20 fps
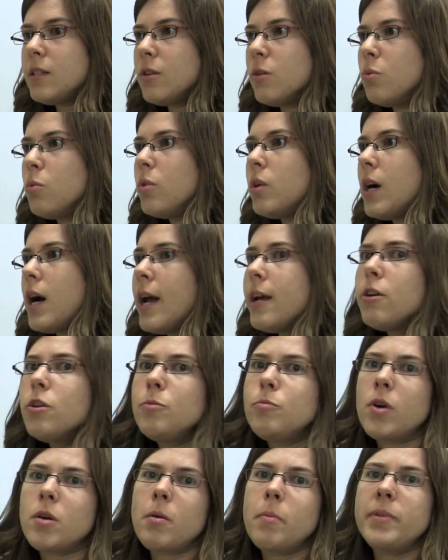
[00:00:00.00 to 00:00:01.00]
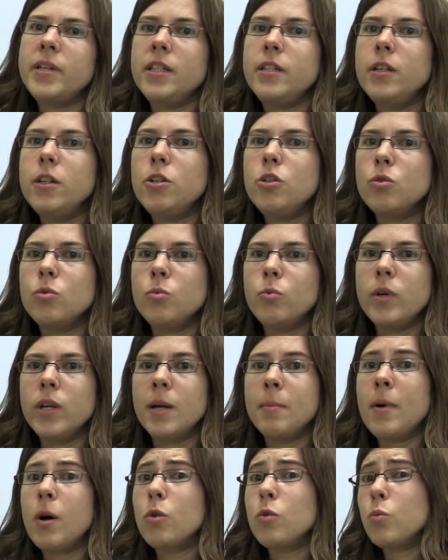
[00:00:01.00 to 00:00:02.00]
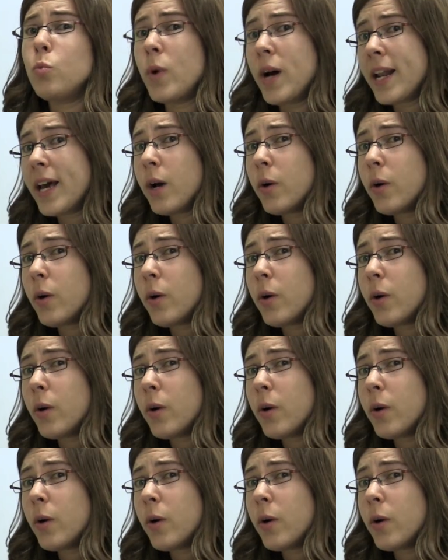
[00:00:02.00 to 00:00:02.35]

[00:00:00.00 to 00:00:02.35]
So I could probably teach you in about 1